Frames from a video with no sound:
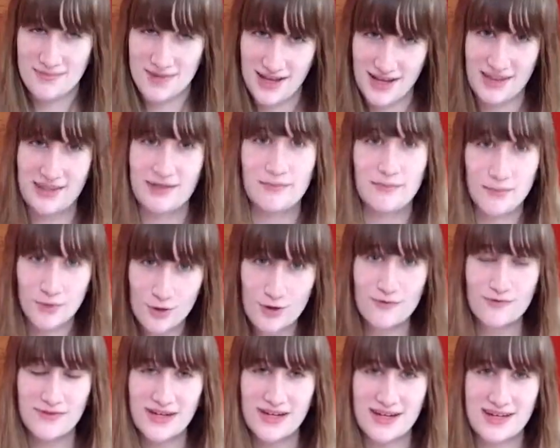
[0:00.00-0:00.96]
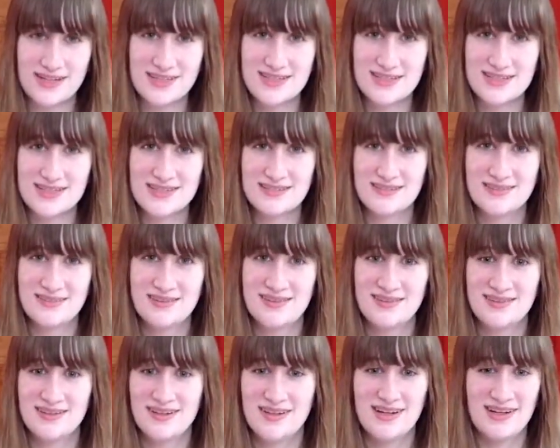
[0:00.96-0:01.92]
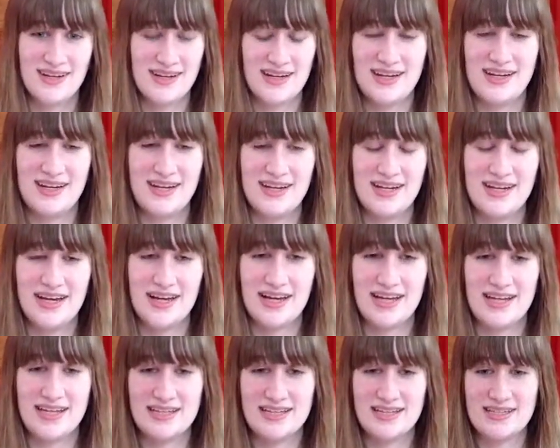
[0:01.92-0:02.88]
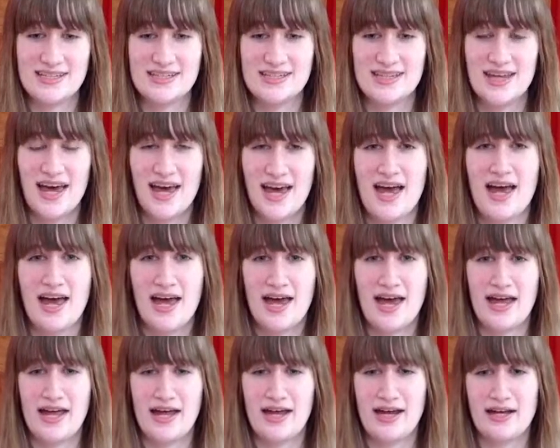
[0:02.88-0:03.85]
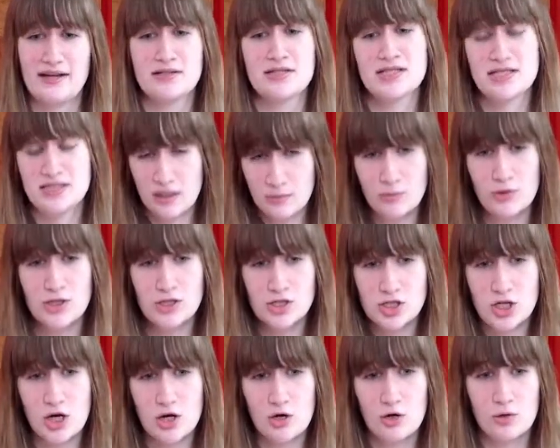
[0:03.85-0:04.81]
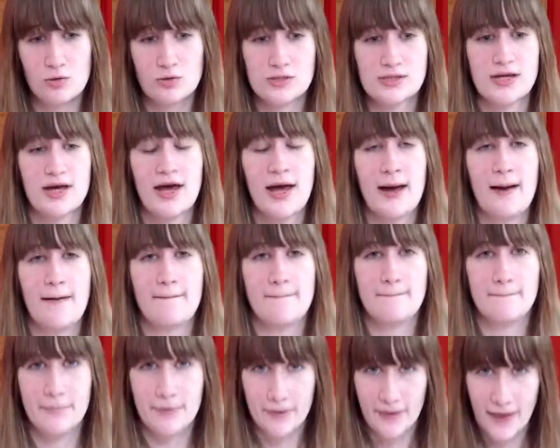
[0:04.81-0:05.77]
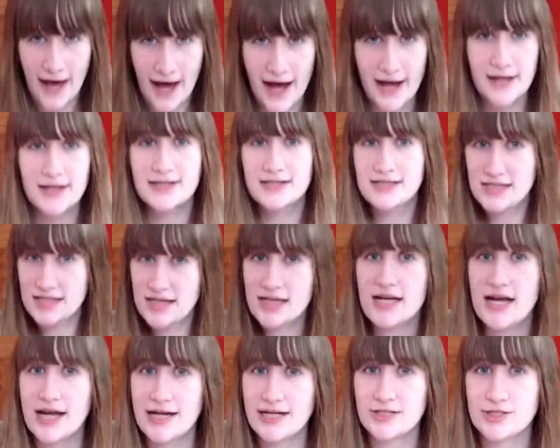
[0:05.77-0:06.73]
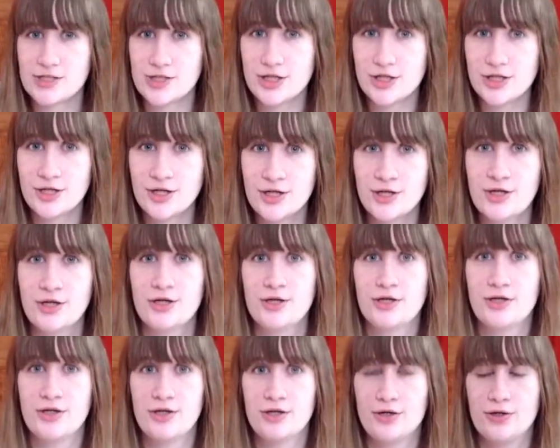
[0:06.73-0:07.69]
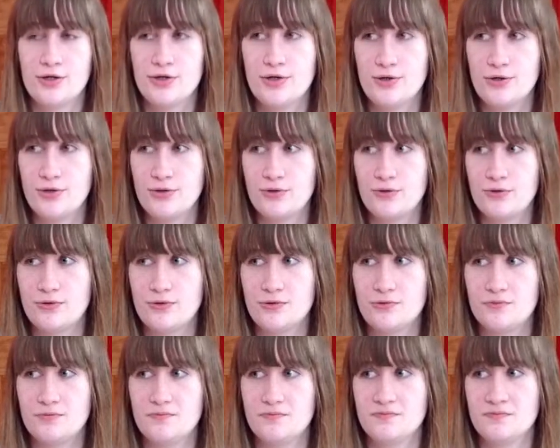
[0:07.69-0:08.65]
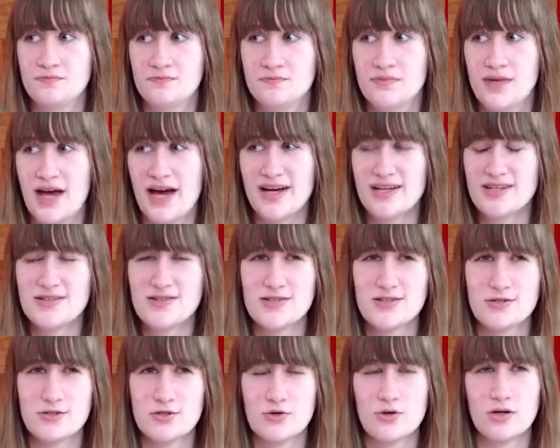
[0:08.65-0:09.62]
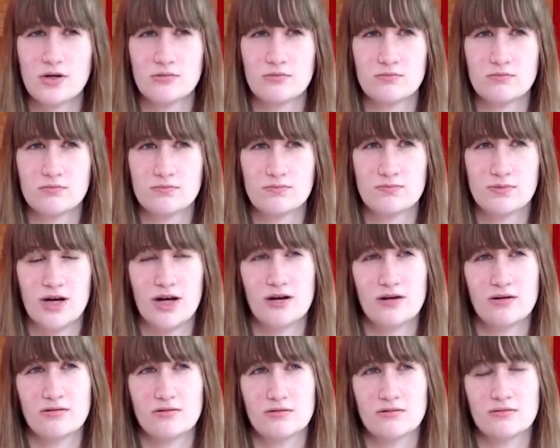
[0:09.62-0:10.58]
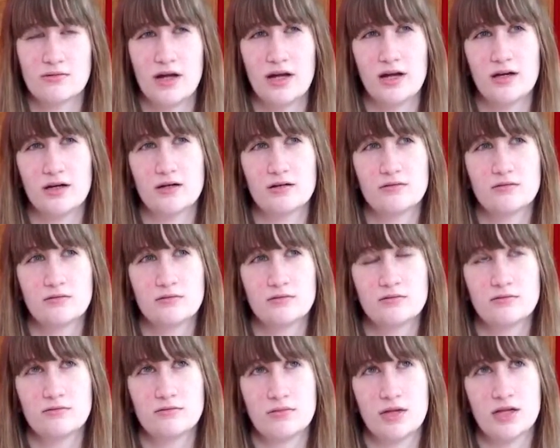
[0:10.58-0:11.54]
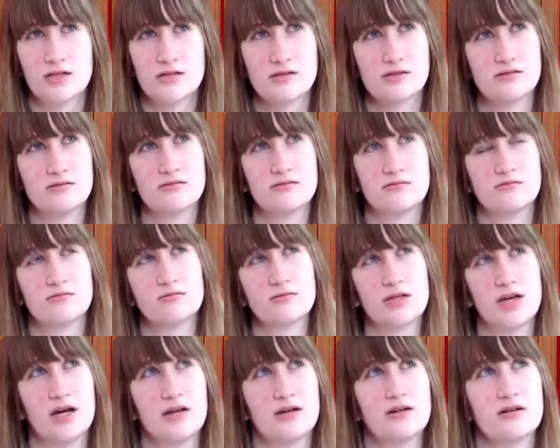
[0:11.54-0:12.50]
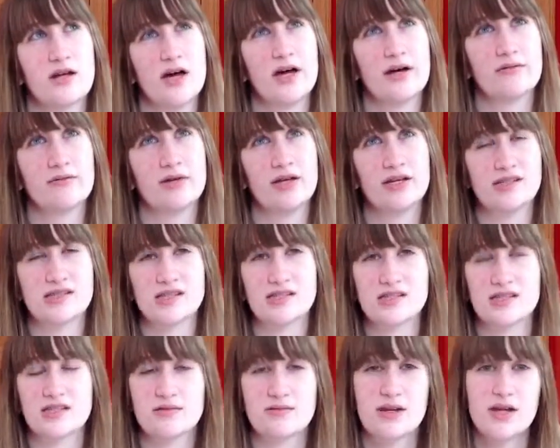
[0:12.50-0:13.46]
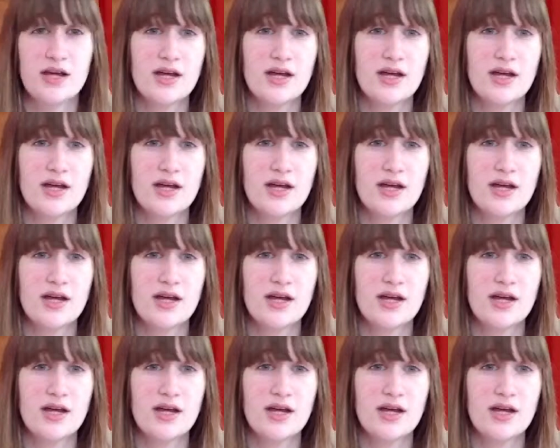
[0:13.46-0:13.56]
In the movies, he is a somewhat toned black teenager who has short brown hair that's kind of not existent.